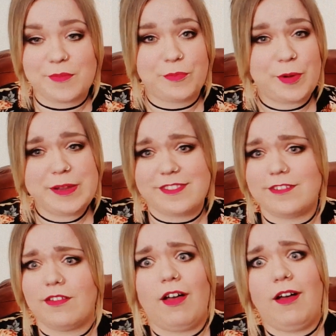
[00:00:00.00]
I'm probably
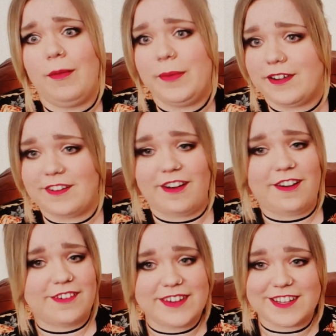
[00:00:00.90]
still umming and
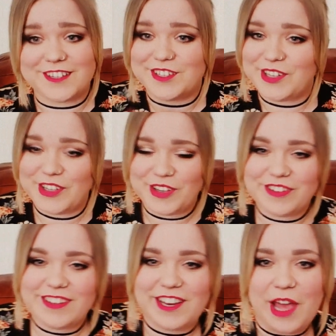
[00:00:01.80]
ahhing and
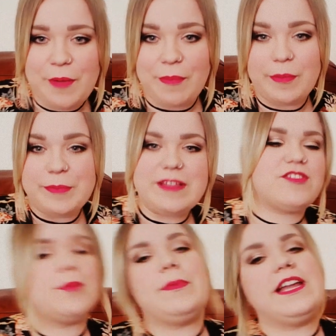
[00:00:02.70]
probably
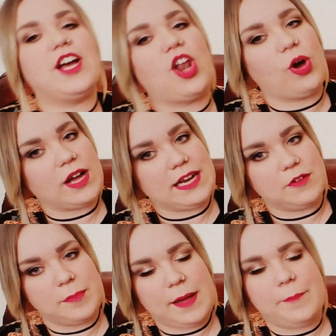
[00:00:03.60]
stumbling along a
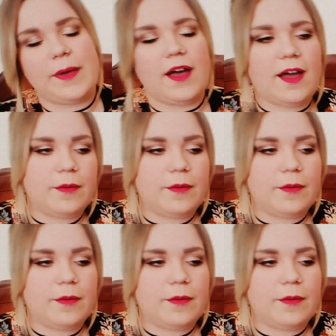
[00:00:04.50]
little bit, but